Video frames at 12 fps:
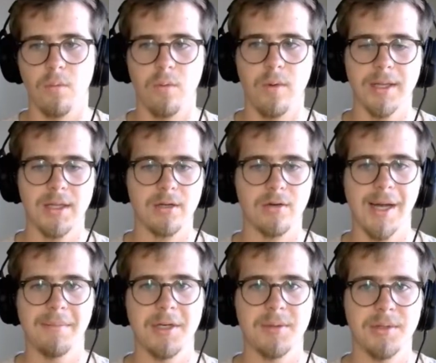What the crap
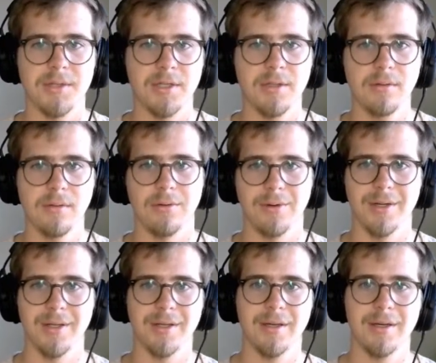am I supposed to do?
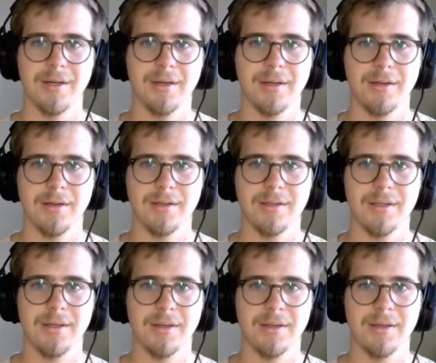There's...